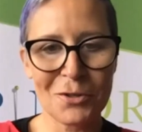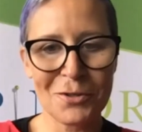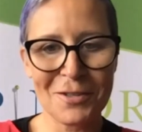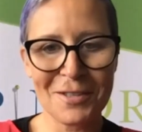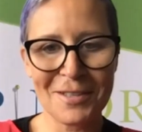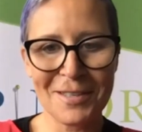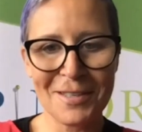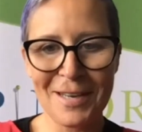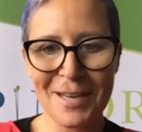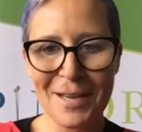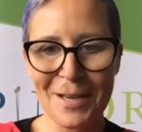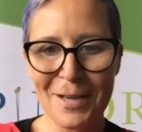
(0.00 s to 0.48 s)

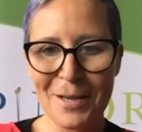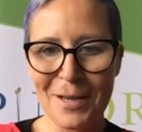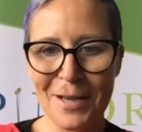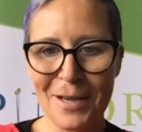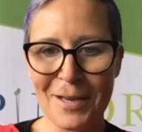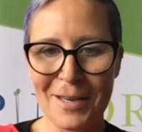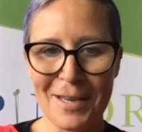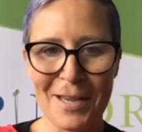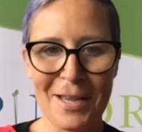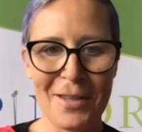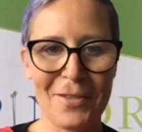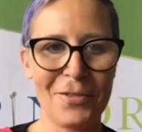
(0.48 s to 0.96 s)
And yeah,
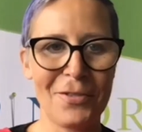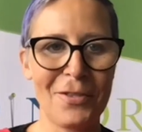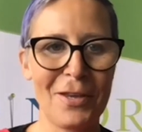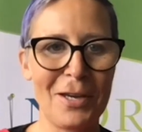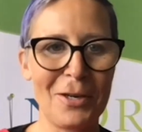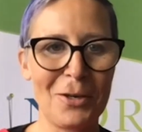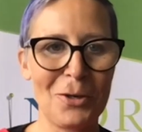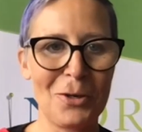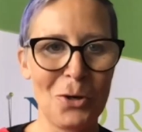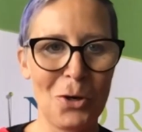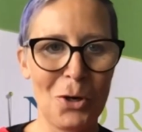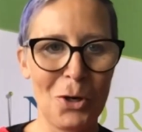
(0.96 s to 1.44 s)
I can't
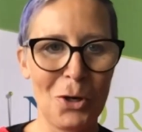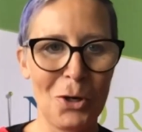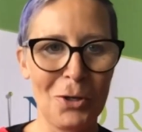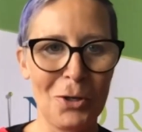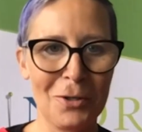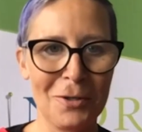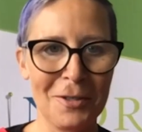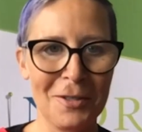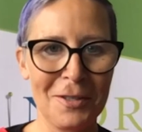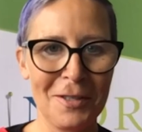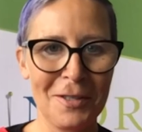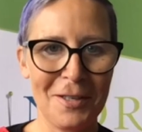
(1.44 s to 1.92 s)
thank you
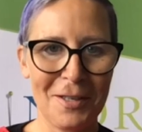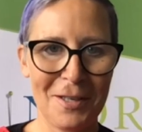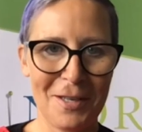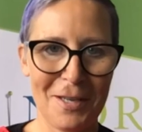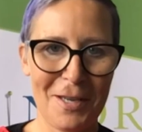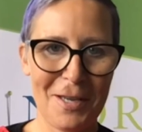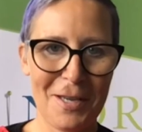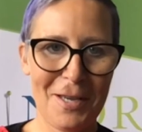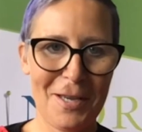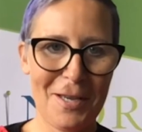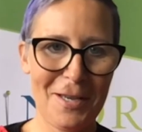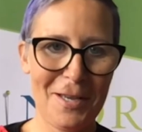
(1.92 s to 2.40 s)
all
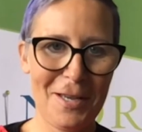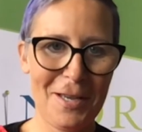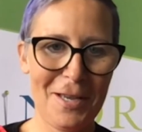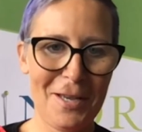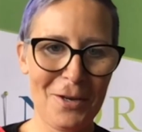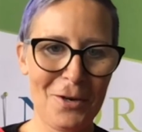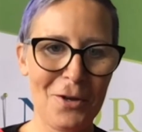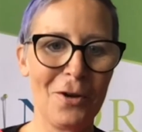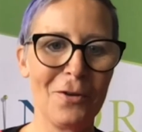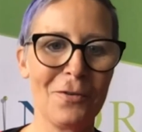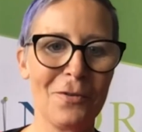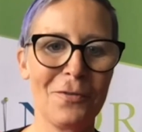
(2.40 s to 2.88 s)

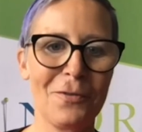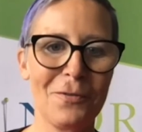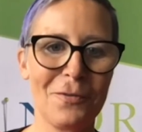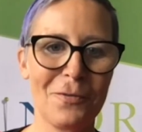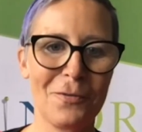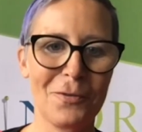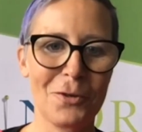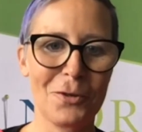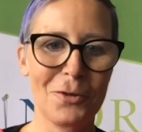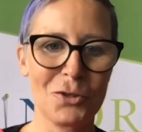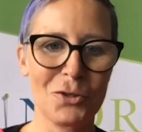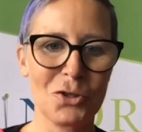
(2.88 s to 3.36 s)
enough
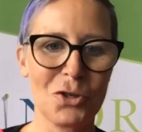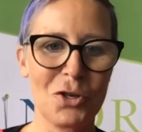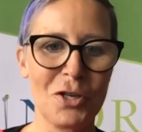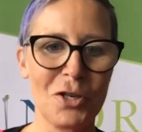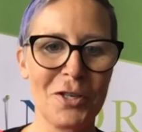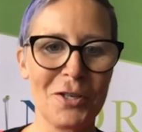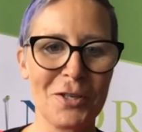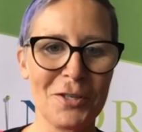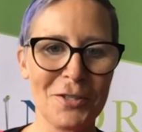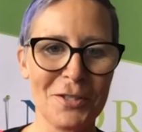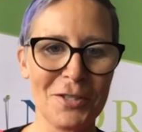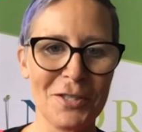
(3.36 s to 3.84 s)
for
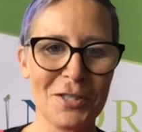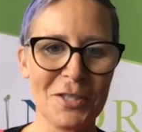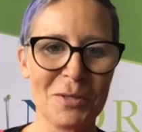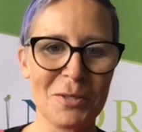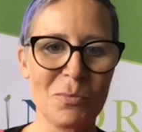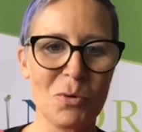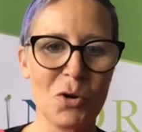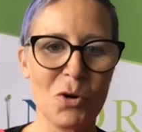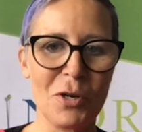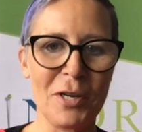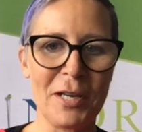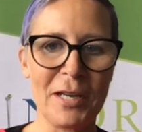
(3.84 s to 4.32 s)
joining us this
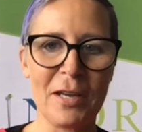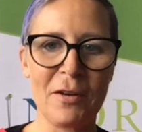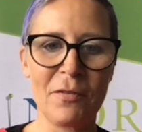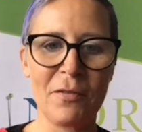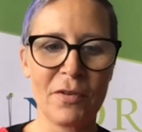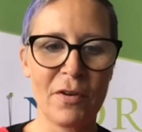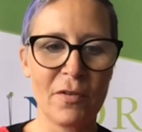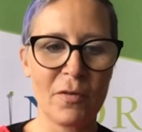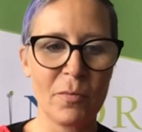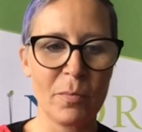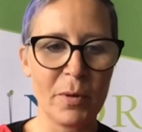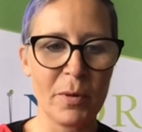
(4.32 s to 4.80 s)
morning. And
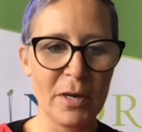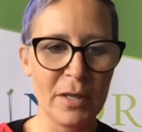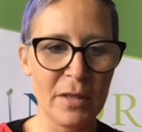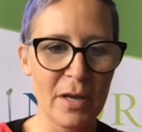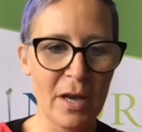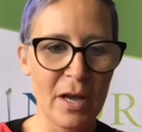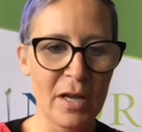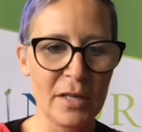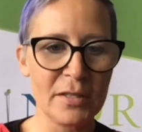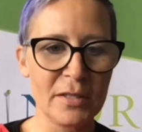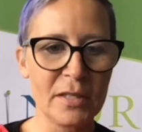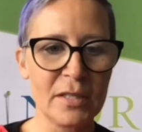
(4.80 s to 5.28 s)
for everybody
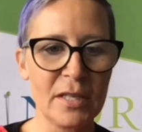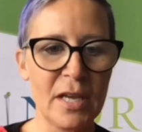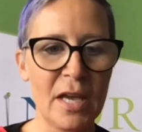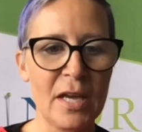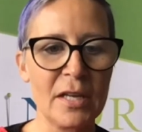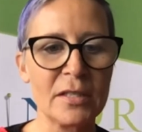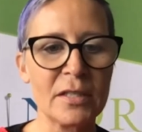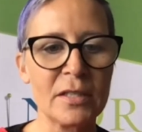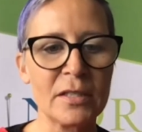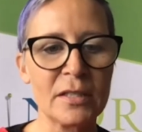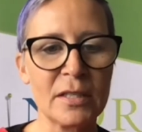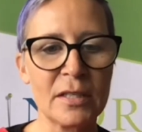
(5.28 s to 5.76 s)
that has
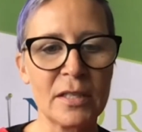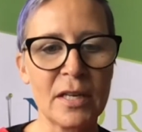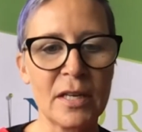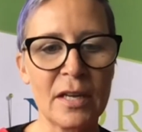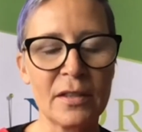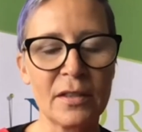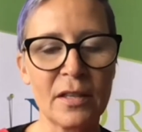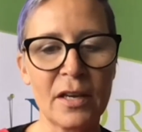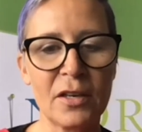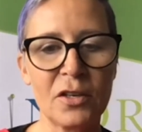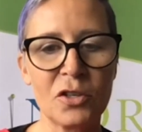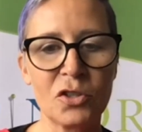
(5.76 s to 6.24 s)
attended today,
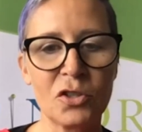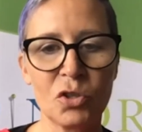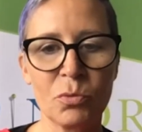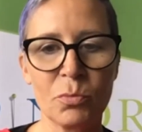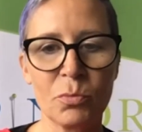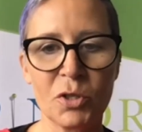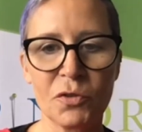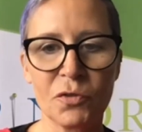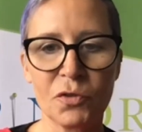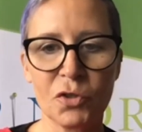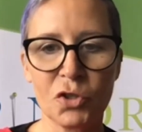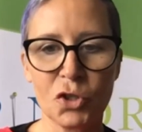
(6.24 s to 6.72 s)
thank you so
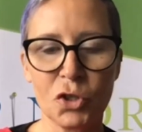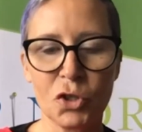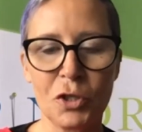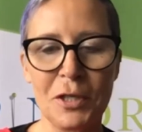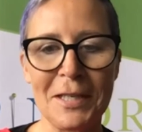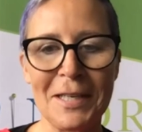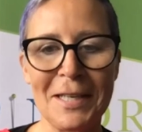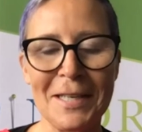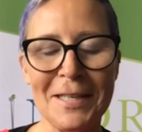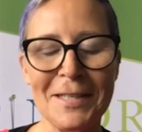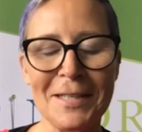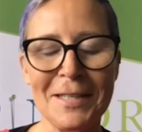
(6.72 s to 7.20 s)
much for
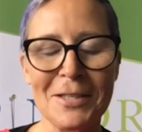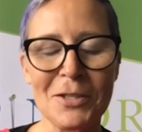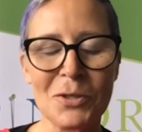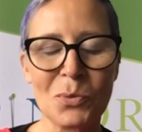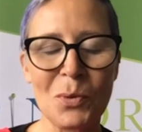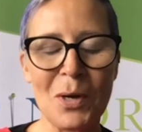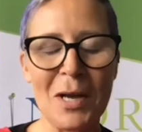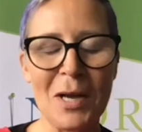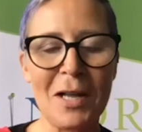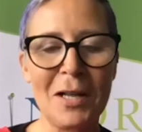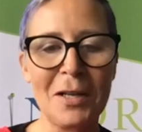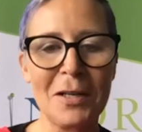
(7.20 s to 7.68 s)
tuning in as
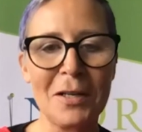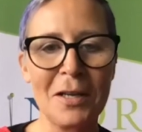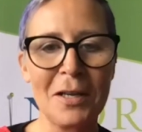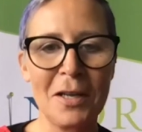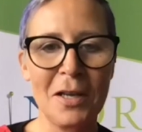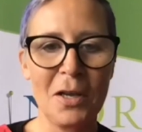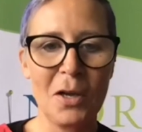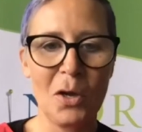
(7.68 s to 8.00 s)
well.